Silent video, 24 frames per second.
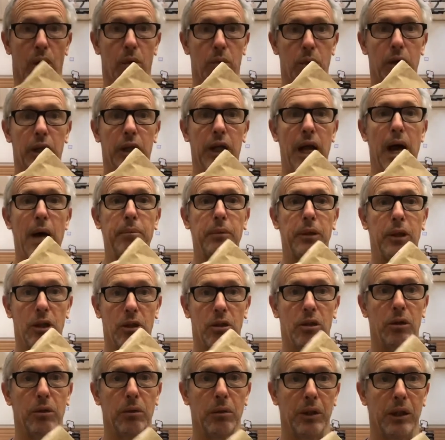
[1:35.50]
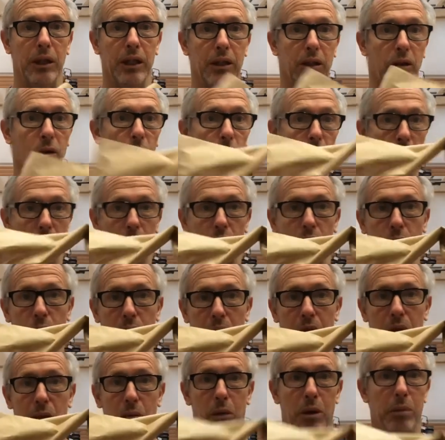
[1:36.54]
are really happy just doing this or just
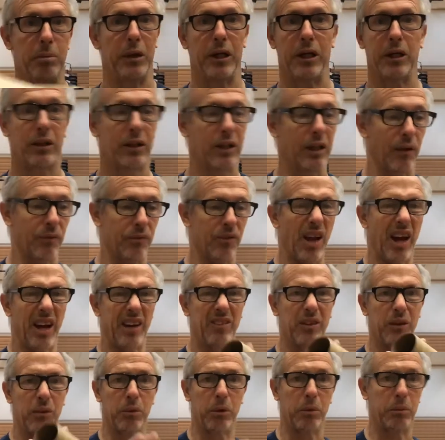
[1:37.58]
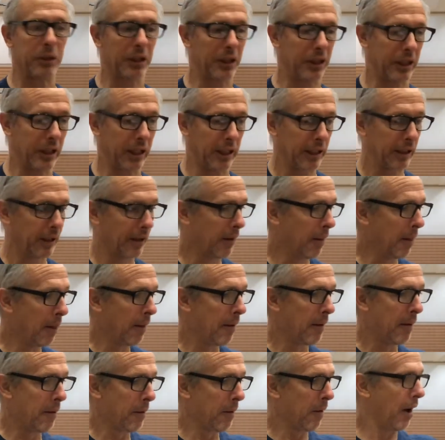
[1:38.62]
doing the ribbon itself, not even the ribbon stick.
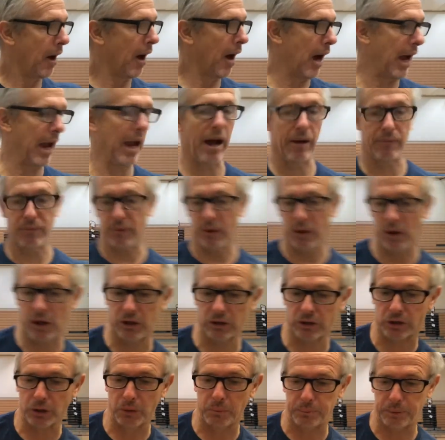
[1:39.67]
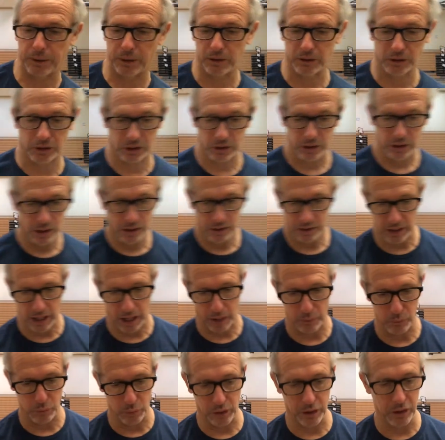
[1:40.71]
I have also parents
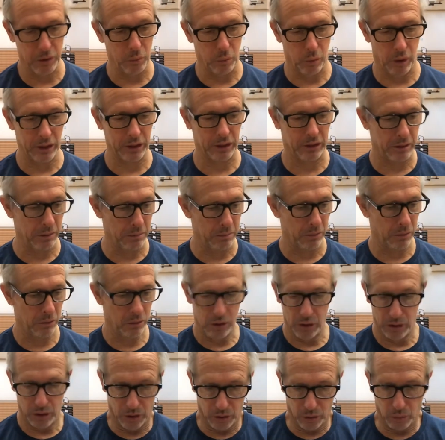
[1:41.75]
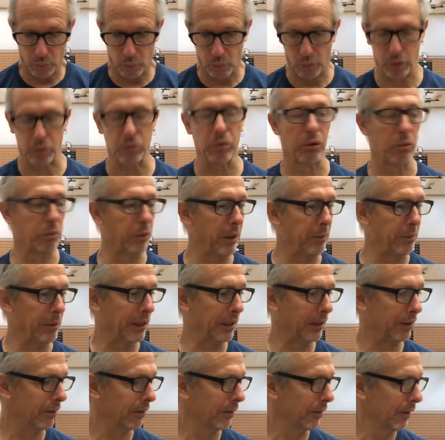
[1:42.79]
that really want to work with
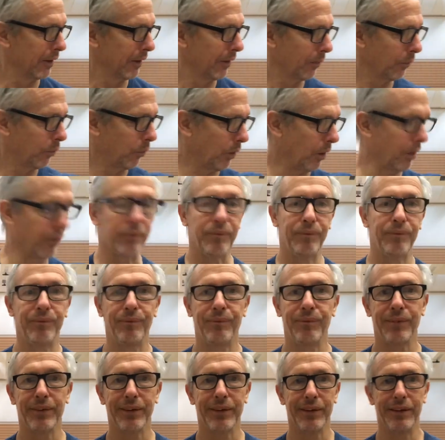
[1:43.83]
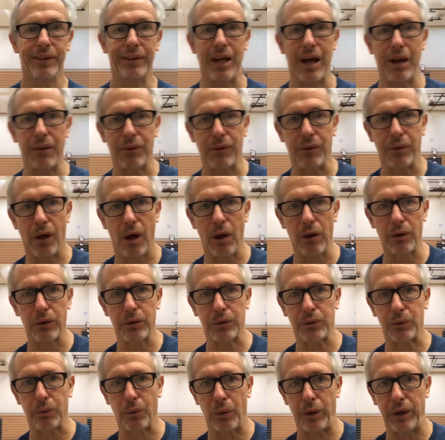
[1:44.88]
ribbons. Well, down at the dollar
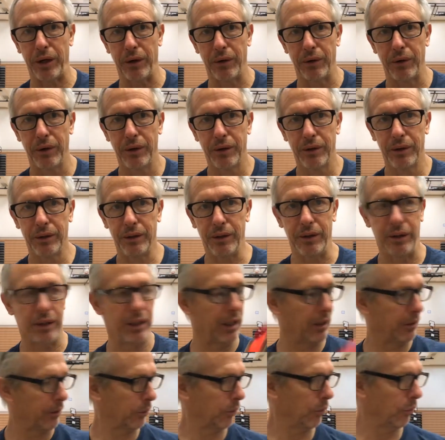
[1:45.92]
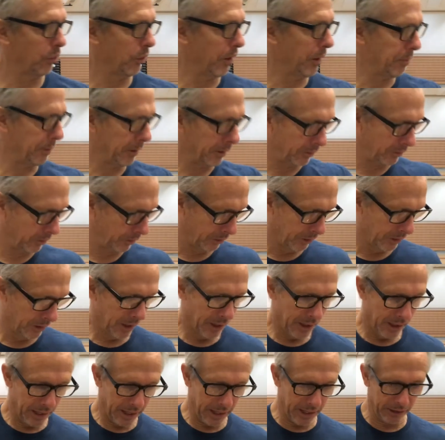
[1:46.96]
store here, you get ribbons,
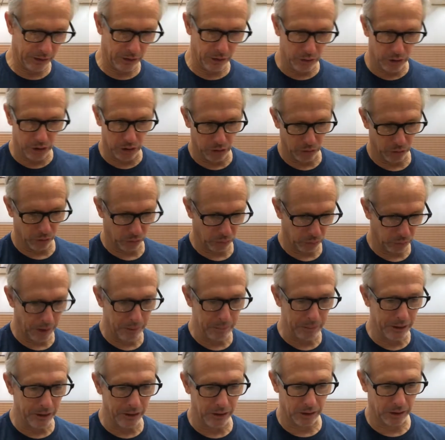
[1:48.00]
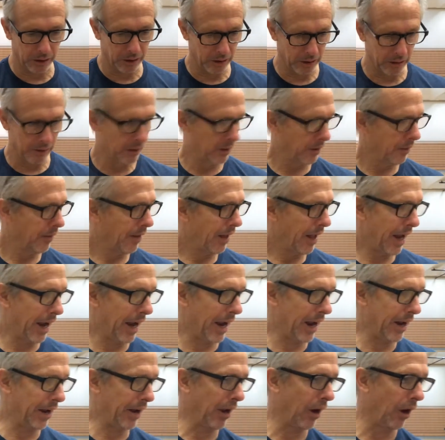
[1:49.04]
and you can use ribbons
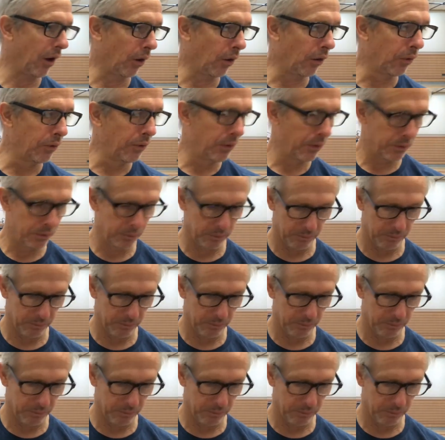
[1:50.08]
handheld,